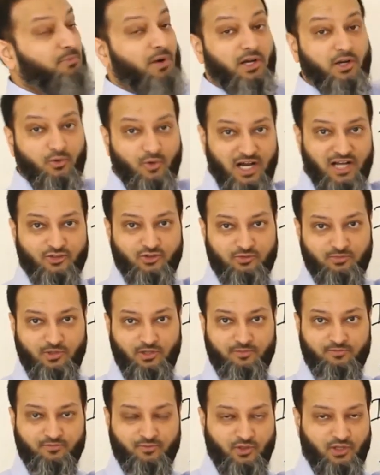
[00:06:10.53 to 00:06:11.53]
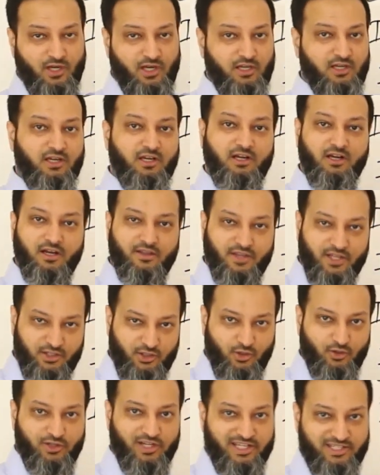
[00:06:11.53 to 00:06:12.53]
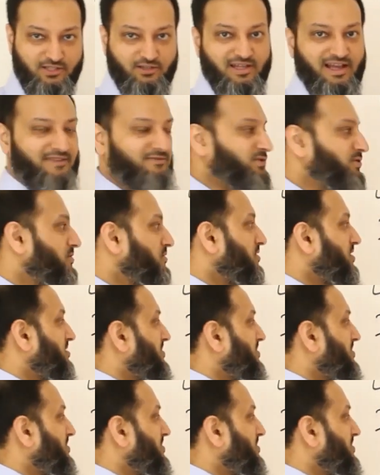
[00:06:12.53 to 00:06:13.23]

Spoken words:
but arousable, okay? Then you don't necessarily have to do the